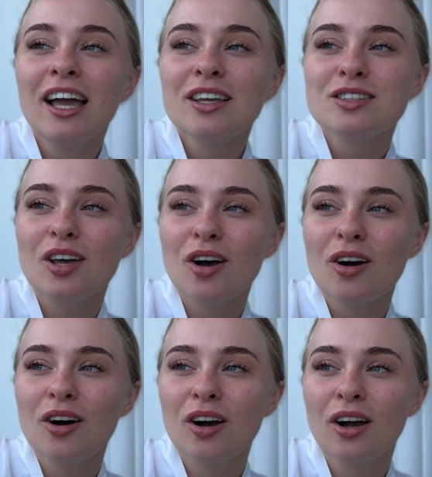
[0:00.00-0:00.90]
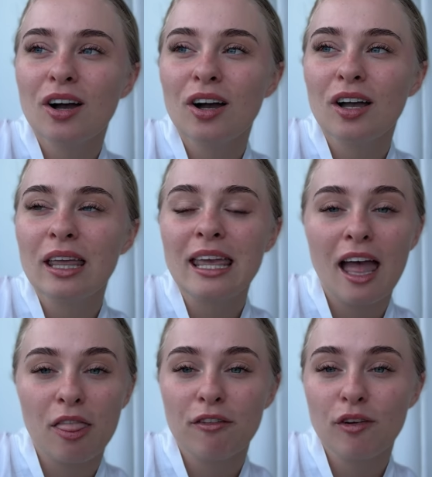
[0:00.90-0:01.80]
So,
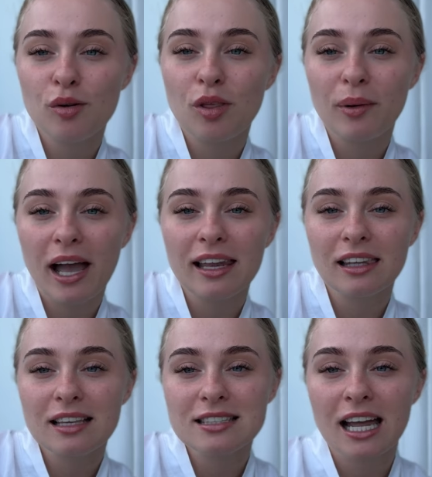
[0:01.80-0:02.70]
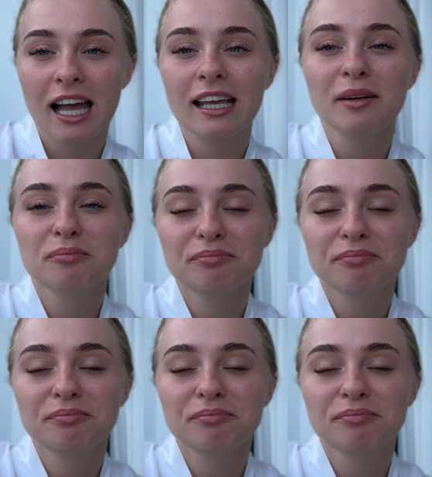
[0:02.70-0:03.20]
yeah, the food that we had last night,